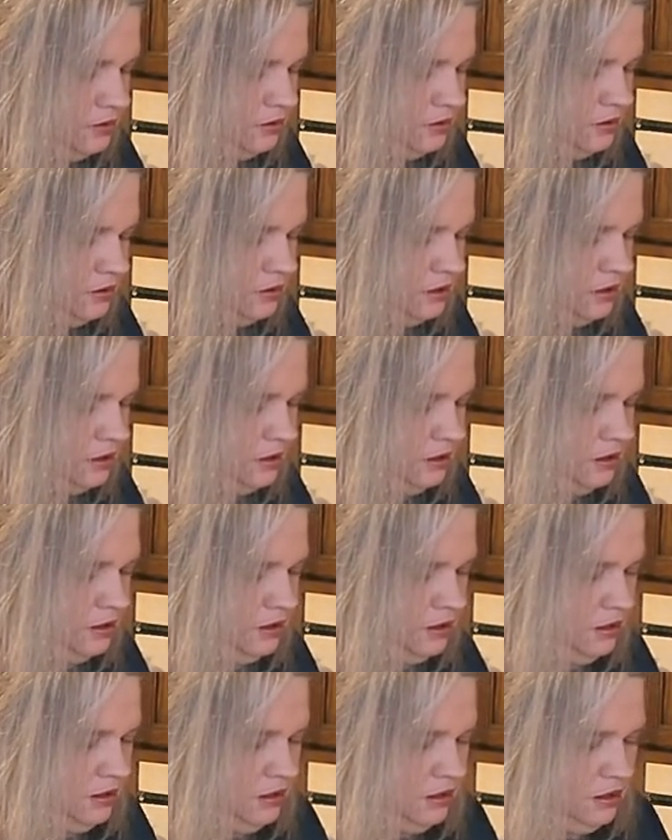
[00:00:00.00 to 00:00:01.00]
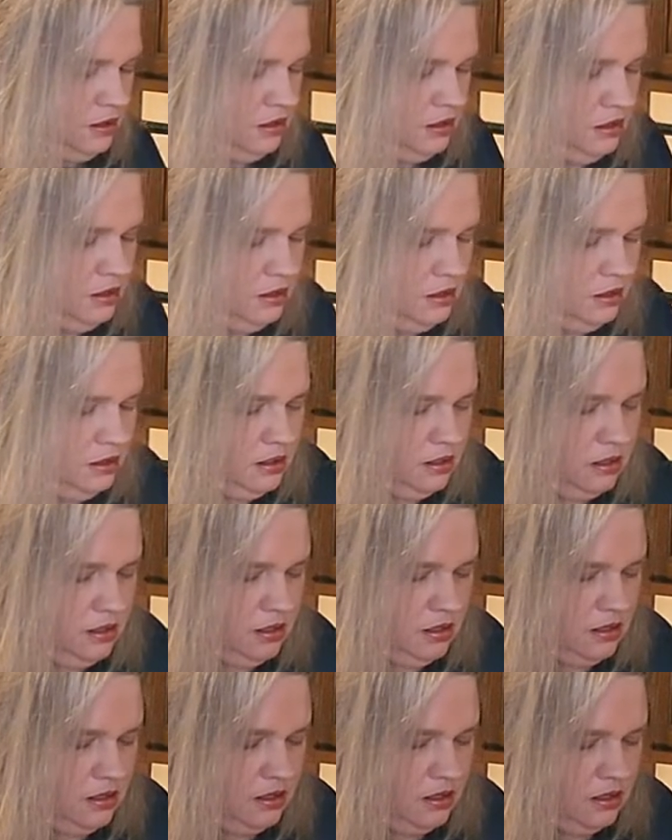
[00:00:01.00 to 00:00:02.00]

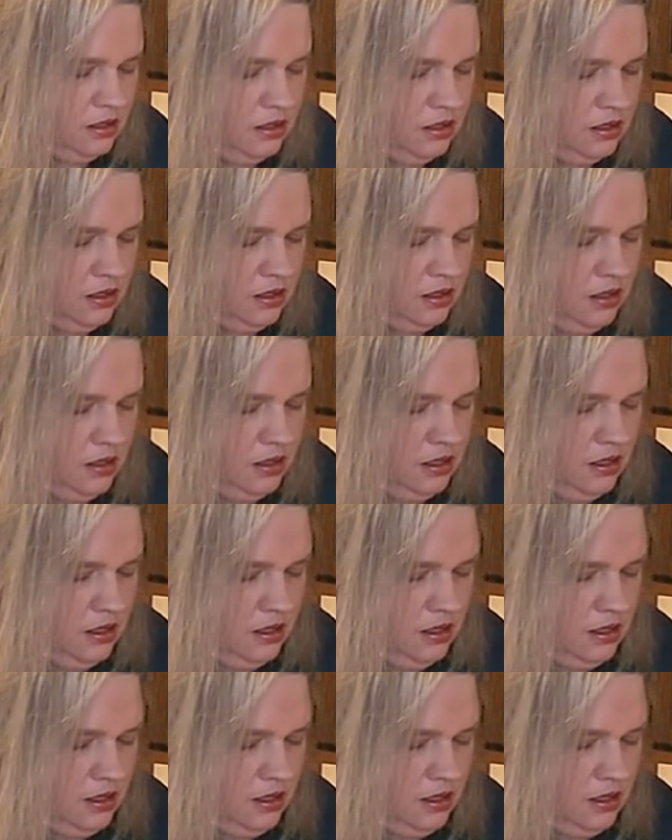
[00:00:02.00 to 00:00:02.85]
Nobody speaks.